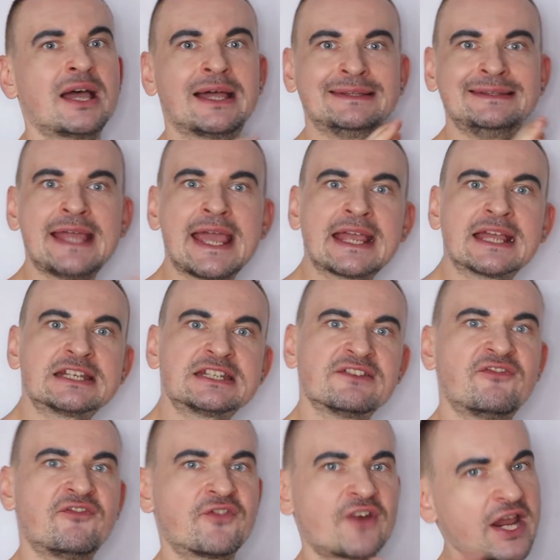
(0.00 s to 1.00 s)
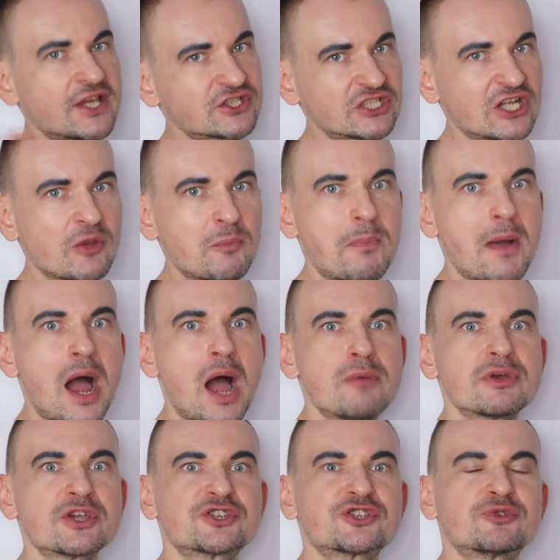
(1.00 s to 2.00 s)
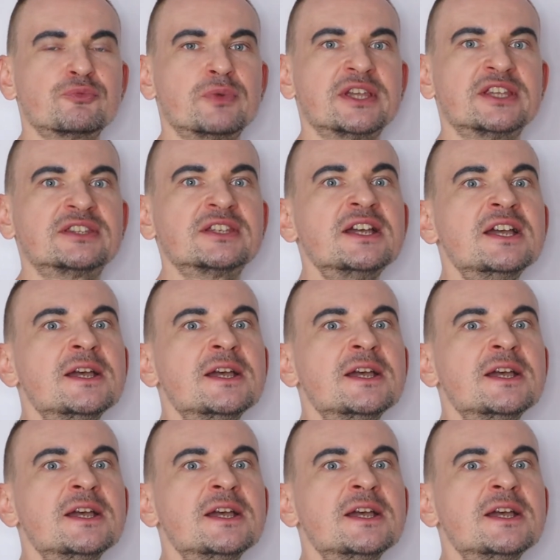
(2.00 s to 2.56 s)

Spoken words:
negative fractional powers, with